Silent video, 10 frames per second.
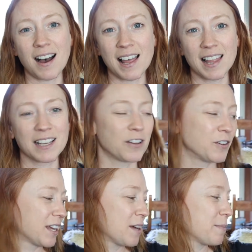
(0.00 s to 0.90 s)
I like go
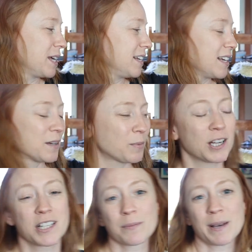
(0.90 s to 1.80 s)
to get my knitting
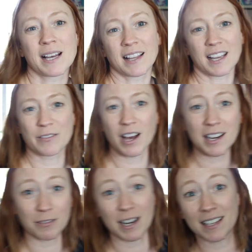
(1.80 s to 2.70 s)
project bag. Like, I've got
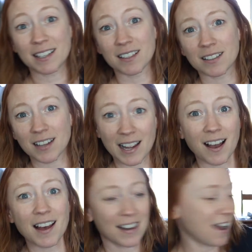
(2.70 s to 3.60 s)
it right here. I
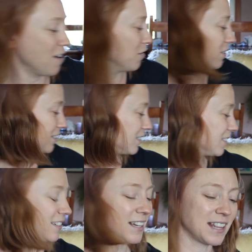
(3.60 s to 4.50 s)
got it out.
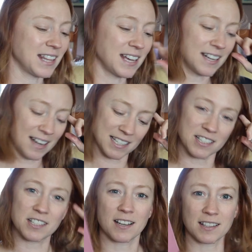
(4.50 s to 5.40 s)
And then I
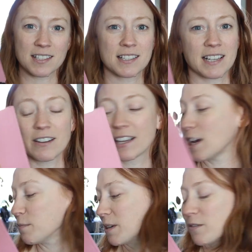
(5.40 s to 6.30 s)
just saw this staring
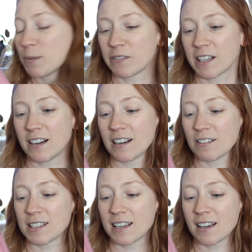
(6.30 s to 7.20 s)
at me from over there, and I
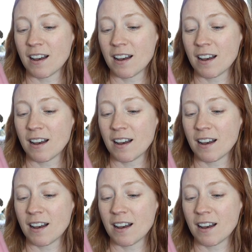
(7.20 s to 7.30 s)
was like,